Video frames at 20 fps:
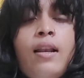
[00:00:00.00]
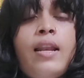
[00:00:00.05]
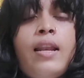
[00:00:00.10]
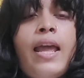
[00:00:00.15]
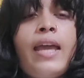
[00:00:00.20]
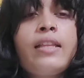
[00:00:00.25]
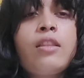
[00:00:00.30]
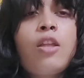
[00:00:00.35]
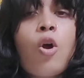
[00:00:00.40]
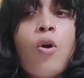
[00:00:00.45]

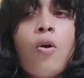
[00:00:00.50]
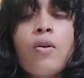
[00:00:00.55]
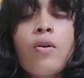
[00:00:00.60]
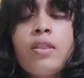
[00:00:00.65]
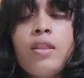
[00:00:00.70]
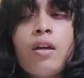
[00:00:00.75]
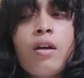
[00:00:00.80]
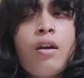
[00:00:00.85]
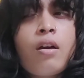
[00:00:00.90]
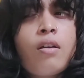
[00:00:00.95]
Like
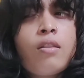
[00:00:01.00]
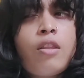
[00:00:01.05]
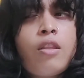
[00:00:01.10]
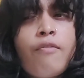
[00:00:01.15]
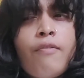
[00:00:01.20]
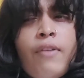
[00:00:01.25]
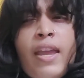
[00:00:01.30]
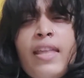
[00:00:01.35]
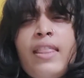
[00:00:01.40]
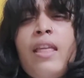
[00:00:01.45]

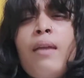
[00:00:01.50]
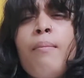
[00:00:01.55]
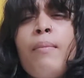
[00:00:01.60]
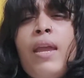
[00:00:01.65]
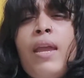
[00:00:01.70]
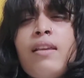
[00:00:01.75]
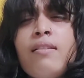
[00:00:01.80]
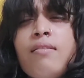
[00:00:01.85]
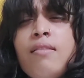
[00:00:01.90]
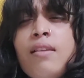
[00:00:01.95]
the way they
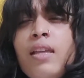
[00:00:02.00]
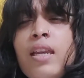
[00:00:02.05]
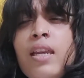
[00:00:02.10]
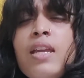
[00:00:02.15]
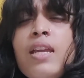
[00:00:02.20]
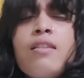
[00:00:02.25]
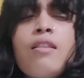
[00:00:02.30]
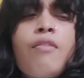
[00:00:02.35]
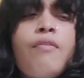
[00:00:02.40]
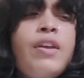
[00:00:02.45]
make
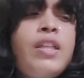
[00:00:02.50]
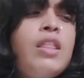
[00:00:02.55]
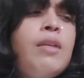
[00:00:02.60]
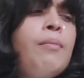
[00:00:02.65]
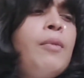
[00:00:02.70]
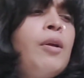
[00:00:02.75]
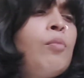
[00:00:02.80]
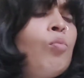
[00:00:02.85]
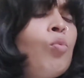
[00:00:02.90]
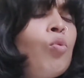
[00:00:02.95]
series, the way they
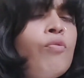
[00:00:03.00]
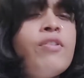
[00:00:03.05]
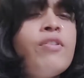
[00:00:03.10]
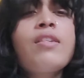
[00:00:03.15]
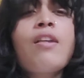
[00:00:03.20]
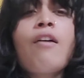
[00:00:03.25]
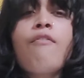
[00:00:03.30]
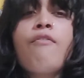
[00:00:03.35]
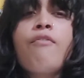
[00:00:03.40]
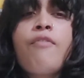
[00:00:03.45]
make
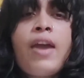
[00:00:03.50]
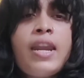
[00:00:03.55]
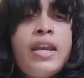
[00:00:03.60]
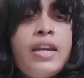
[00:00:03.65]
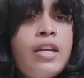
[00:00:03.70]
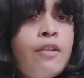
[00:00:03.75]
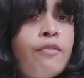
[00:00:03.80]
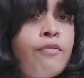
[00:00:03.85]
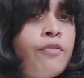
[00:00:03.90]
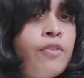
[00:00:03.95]
movies are
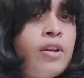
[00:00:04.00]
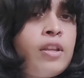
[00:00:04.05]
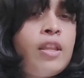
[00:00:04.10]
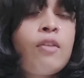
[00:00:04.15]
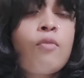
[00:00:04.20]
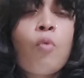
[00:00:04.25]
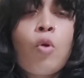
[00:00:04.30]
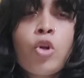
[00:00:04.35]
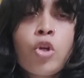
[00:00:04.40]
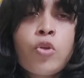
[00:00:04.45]
very different
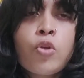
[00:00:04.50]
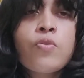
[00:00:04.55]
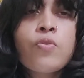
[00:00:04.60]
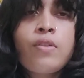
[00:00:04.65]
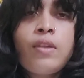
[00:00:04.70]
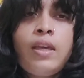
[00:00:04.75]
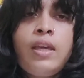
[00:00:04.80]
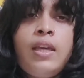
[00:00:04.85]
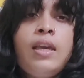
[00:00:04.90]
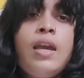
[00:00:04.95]
than what you
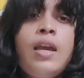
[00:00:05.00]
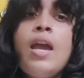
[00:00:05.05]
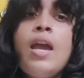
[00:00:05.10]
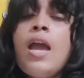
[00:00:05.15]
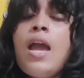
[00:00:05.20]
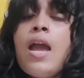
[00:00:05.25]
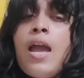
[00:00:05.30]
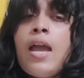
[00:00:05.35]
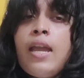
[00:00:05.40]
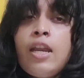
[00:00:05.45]
see
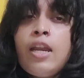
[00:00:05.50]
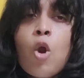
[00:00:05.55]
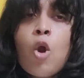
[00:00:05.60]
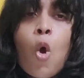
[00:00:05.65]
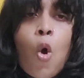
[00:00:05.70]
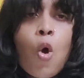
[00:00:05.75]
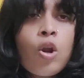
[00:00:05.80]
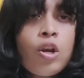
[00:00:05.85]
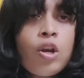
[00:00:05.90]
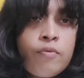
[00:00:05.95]
in
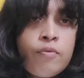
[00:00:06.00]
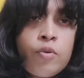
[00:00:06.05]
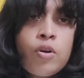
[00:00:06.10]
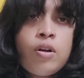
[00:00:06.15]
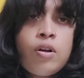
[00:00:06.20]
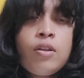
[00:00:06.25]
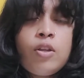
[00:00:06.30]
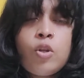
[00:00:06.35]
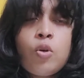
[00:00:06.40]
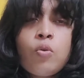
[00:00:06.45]

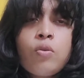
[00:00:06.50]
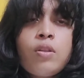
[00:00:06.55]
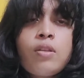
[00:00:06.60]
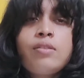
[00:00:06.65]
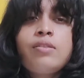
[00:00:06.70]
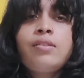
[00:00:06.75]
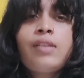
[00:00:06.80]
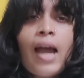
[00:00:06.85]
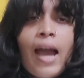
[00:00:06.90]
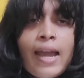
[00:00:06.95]
Hollywood. You know, the
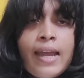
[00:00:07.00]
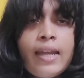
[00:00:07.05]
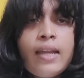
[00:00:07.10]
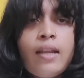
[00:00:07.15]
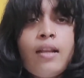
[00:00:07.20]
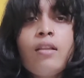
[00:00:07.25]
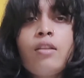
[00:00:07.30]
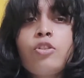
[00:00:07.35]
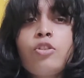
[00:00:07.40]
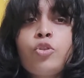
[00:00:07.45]

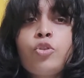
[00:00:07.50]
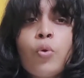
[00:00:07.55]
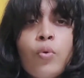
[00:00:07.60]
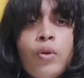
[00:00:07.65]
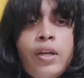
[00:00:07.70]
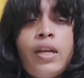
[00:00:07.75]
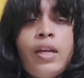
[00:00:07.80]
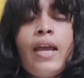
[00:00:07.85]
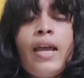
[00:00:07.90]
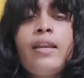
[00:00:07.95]
style, the
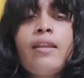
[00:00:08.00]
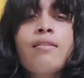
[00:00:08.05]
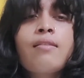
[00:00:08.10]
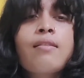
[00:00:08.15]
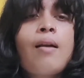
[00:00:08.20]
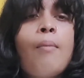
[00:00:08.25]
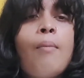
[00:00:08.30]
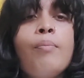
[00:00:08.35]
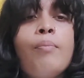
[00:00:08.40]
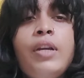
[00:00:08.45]
storyline
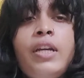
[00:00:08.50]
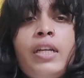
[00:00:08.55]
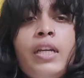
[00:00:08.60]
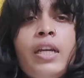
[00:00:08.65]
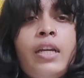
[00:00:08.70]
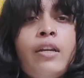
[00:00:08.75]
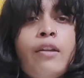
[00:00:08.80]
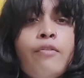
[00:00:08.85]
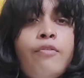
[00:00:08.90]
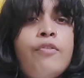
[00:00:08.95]
is
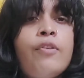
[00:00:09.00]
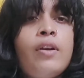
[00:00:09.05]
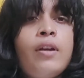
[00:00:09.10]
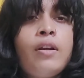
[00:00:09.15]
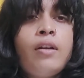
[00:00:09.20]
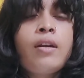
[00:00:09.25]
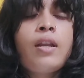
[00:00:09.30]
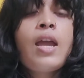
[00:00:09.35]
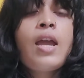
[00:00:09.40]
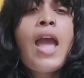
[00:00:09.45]
completely
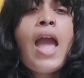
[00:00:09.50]
different.